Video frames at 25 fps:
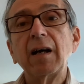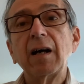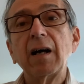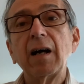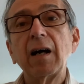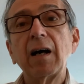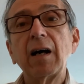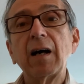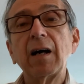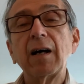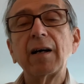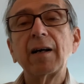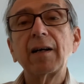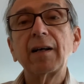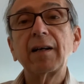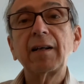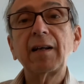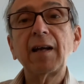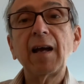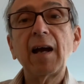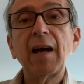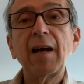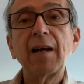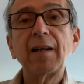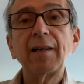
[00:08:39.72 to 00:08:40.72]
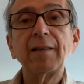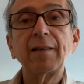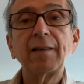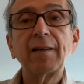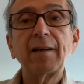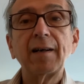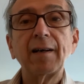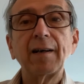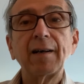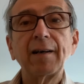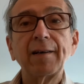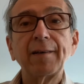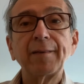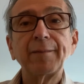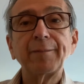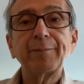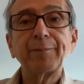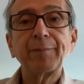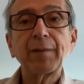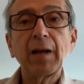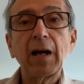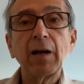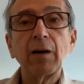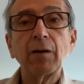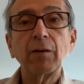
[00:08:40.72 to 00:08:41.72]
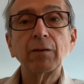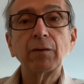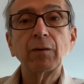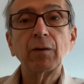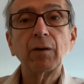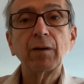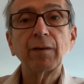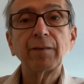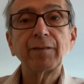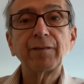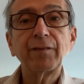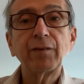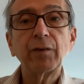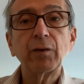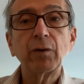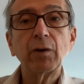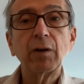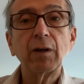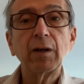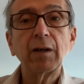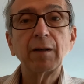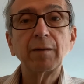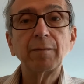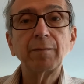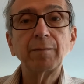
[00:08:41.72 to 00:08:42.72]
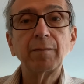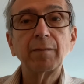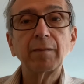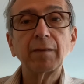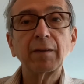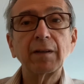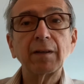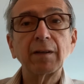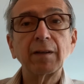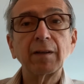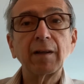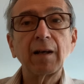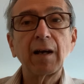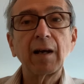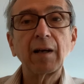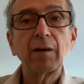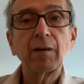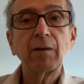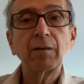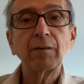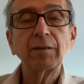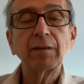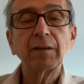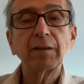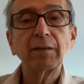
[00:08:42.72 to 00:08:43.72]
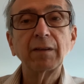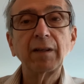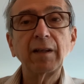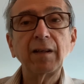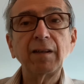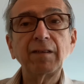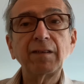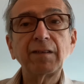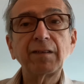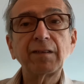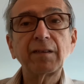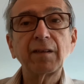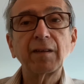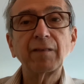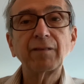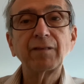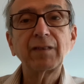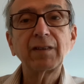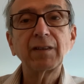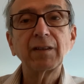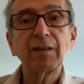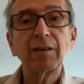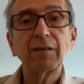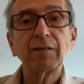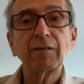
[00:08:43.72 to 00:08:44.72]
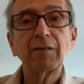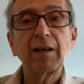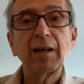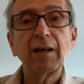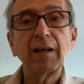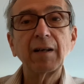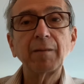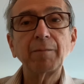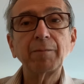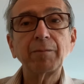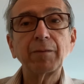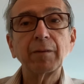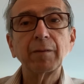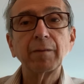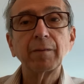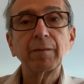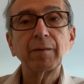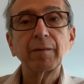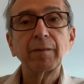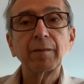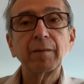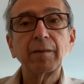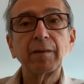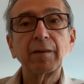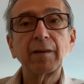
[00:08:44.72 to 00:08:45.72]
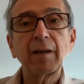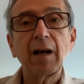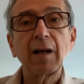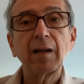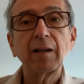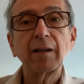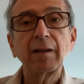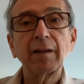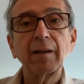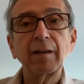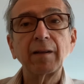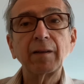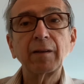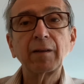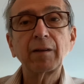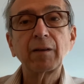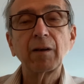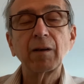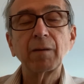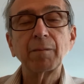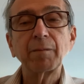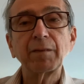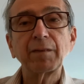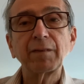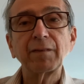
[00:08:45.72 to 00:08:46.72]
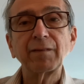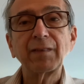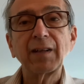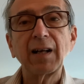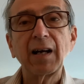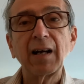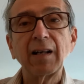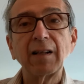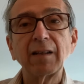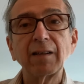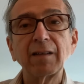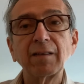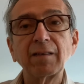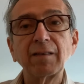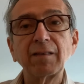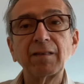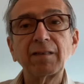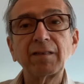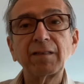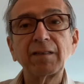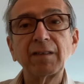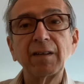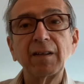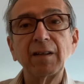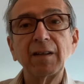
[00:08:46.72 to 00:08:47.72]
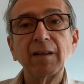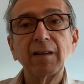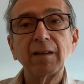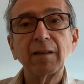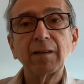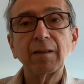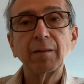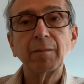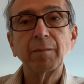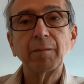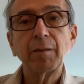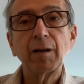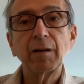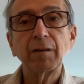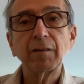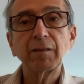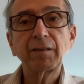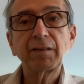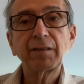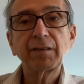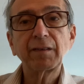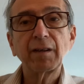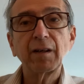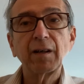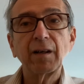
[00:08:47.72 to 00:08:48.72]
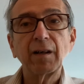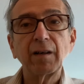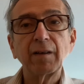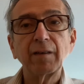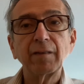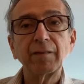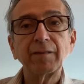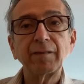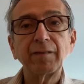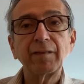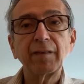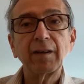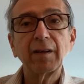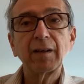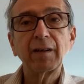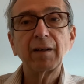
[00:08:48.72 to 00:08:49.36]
Again, I own all four. I own the least of Tilray in terms of dollars, the most of